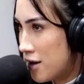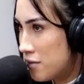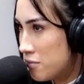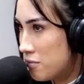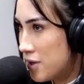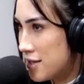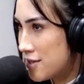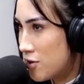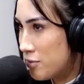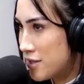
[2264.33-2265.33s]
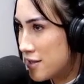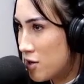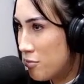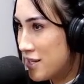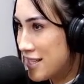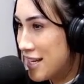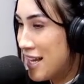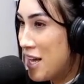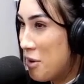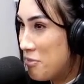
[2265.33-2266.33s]
Blessing on blessing on blessing,
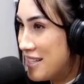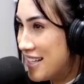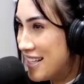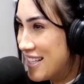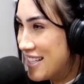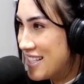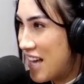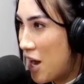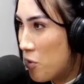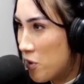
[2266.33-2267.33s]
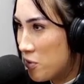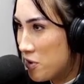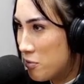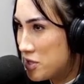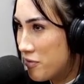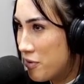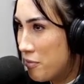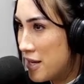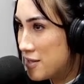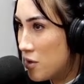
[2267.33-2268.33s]
because I work with a bunch of
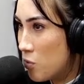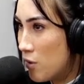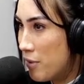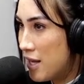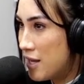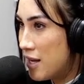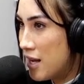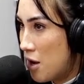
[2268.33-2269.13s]
amazing women,